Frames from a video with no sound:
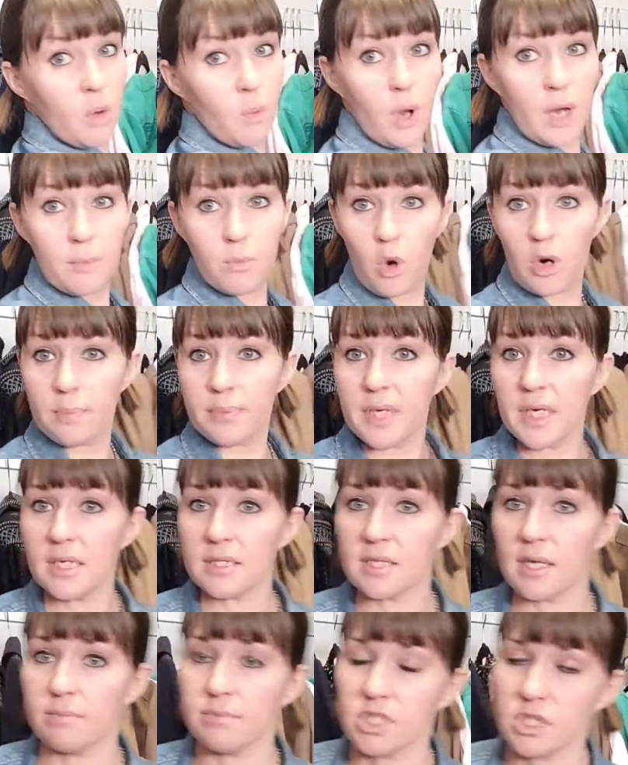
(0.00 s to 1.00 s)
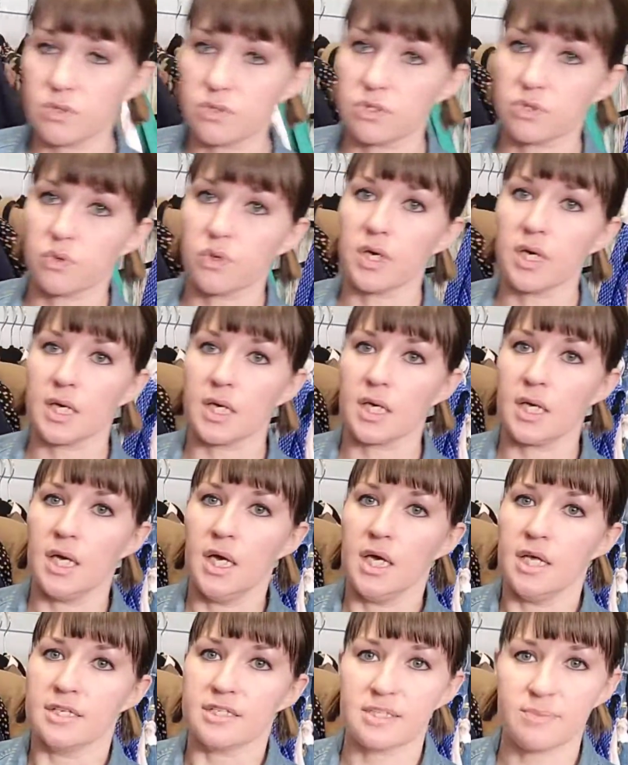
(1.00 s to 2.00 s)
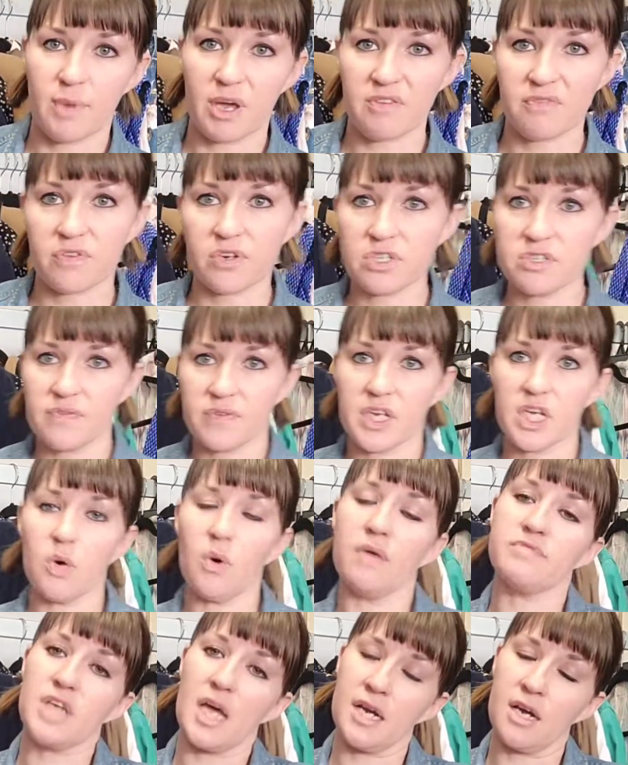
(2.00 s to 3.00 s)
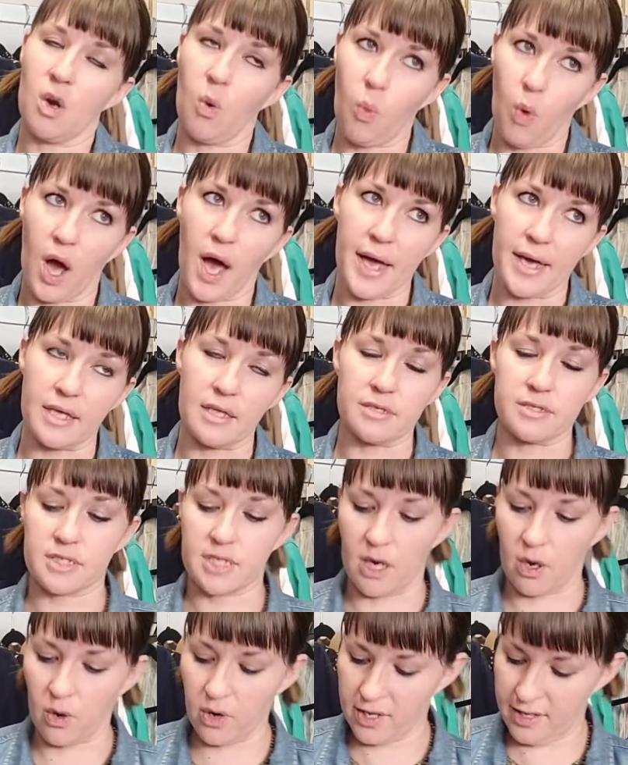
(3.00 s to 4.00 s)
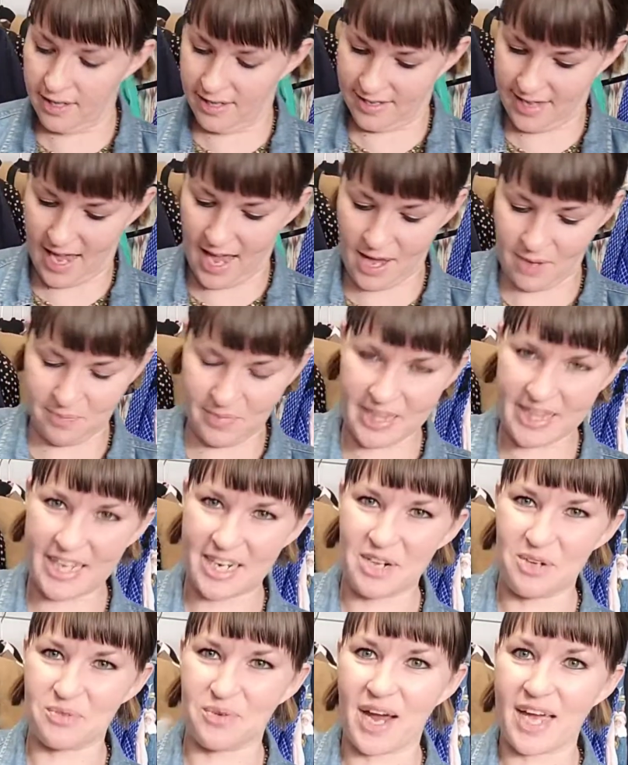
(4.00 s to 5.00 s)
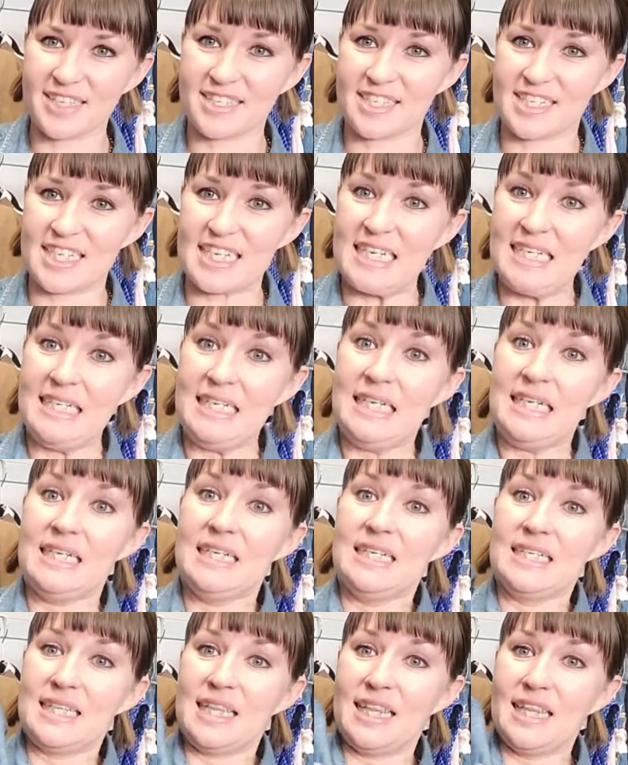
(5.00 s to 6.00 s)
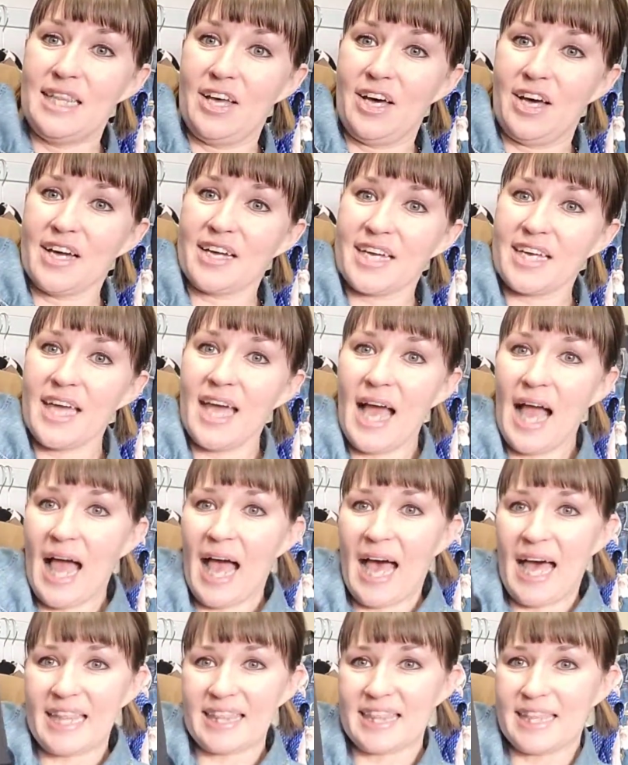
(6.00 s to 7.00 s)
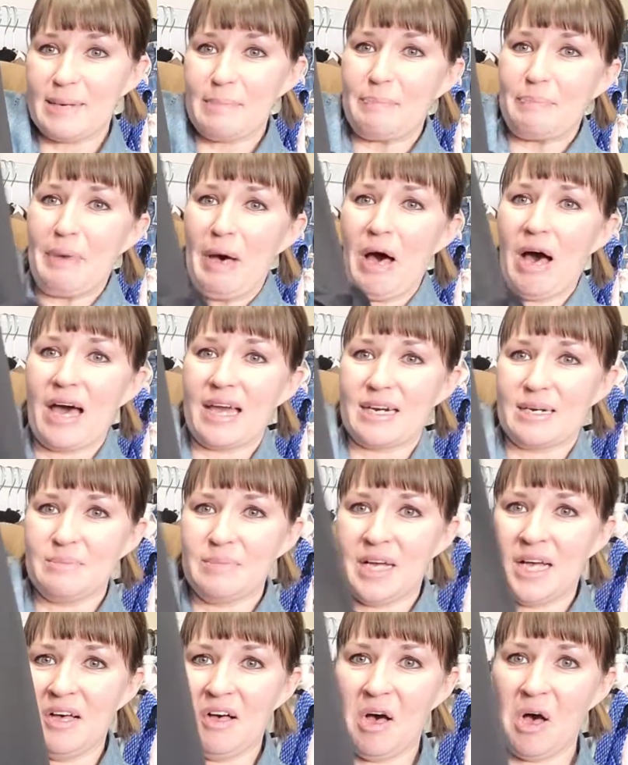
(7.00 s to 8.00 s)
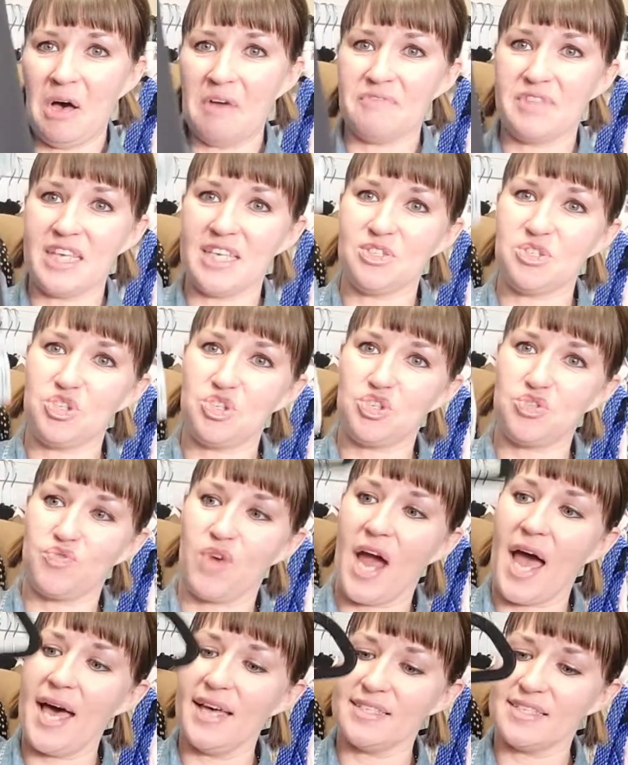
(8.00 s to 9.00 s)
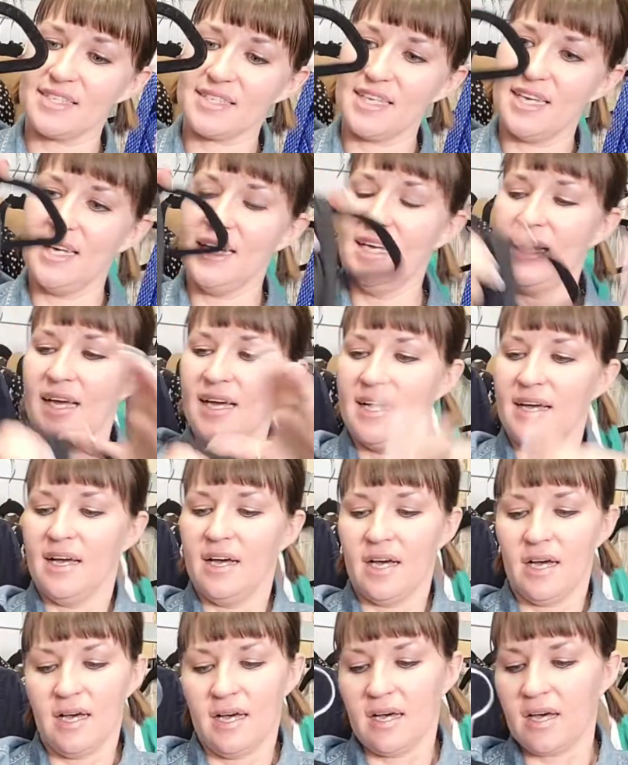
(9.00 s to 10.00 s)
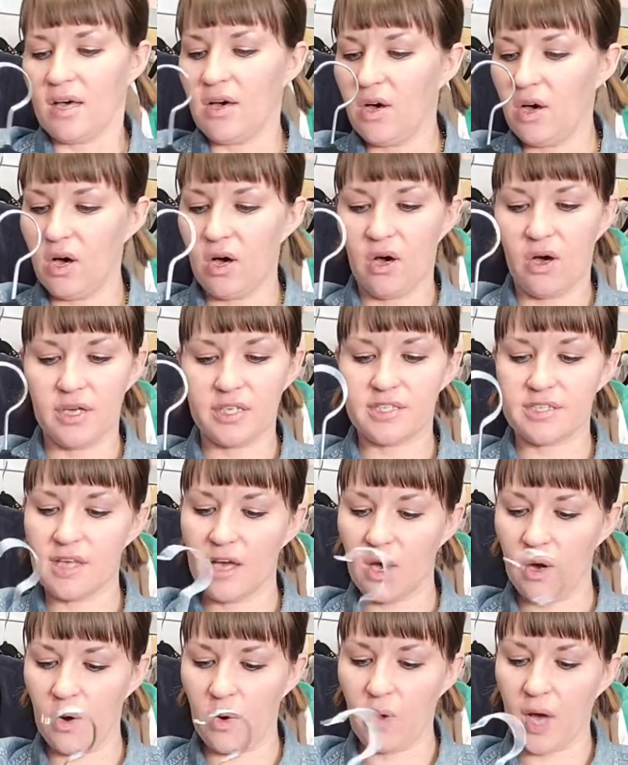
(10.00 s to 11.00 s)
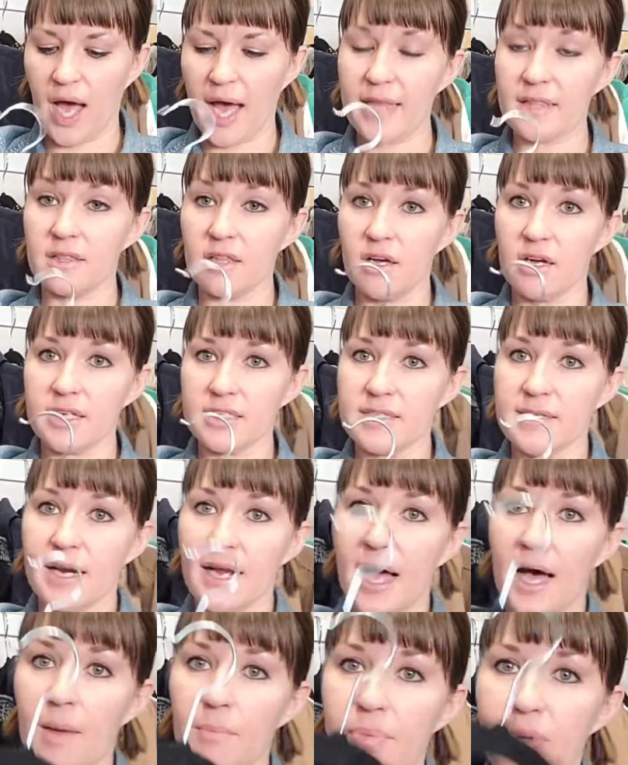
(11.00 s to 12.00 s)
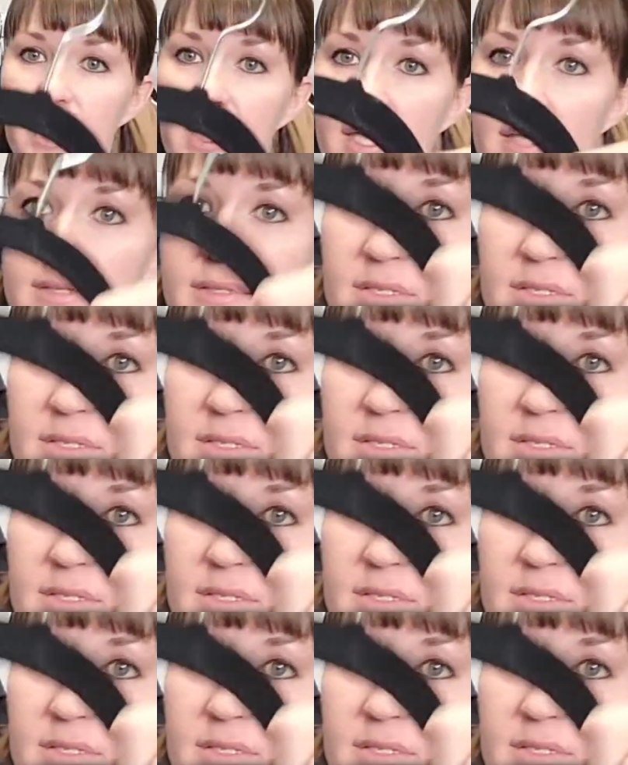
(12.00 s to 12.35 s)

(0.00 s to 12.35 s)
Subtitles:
one more piece. I'm so sorry. This is my first video I've done in a while, so I'm a little rusty. Look at the bottom of this dress. So I looked it up in